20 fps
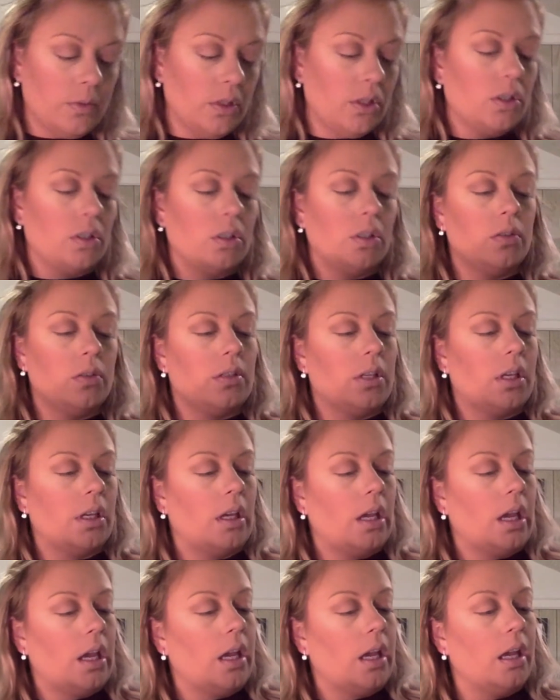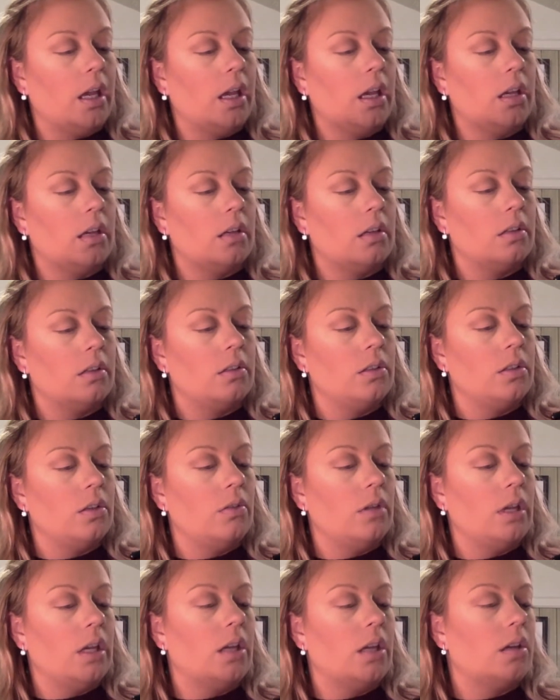just using a
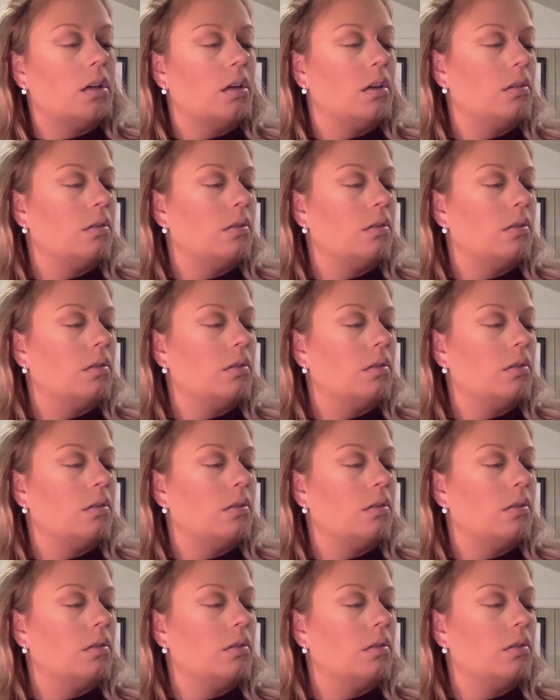unique